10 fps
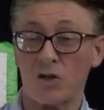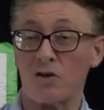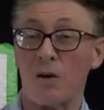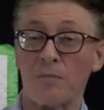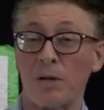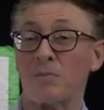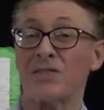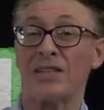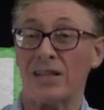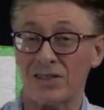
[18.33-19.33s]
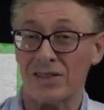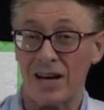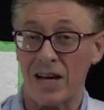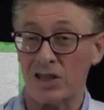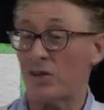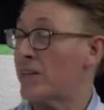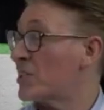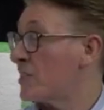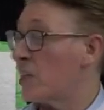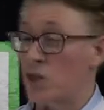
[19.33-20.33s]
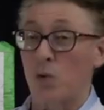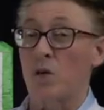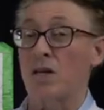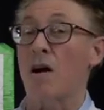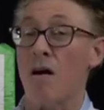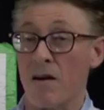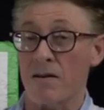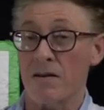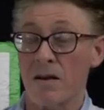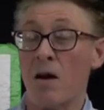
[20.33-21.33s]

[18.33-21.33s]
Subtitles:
trumped up sales guy trying to sell you a yarn,